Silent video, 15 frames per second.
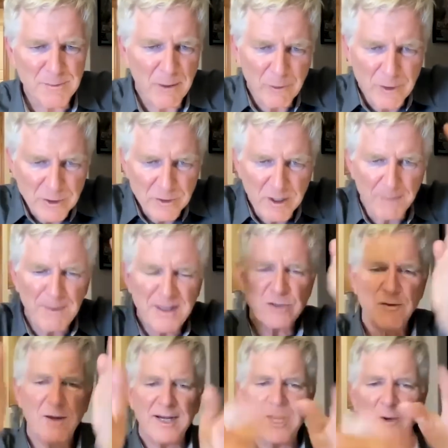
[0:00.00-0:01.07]
But we're doing our
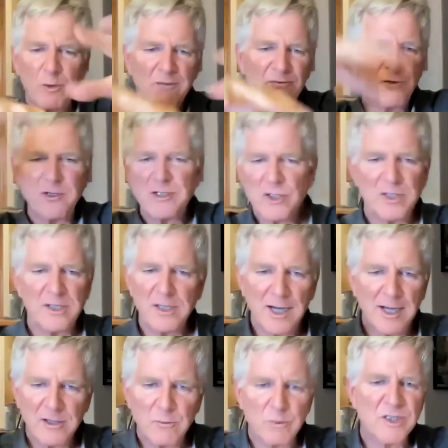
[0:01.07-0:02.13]
best right now. We're virtually together.